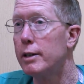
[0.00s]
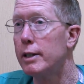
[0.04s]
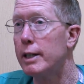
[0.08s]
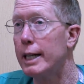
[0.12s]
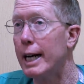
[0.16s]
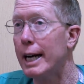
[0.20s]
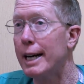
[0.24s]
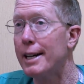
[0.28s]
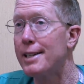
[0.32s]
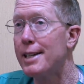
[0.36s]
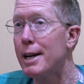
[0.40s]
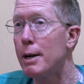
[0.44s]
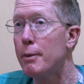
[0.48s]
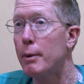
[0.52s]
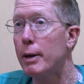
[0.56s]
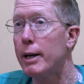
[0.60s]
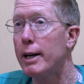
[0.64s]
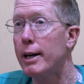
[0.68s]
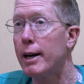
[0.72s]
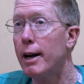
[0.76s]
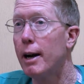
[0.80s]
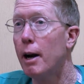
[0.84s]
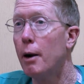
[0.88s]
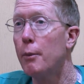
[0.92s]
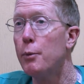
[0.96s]
You got something I
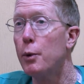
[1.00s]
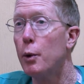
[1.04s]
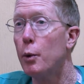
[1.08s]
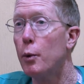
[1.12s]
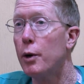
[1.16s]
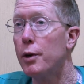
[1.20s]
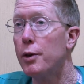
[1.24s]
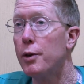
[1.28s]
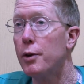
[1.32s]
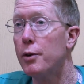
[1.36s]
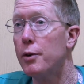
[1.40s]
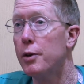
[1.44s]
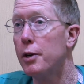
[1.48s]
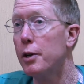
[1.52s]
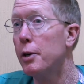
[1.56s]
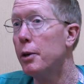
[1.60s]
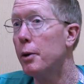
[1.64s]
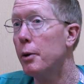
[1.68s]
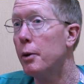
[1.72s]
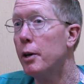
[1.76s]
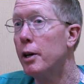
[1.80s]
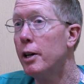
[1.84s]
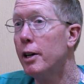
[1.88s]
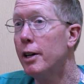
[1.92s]
can help you with or do?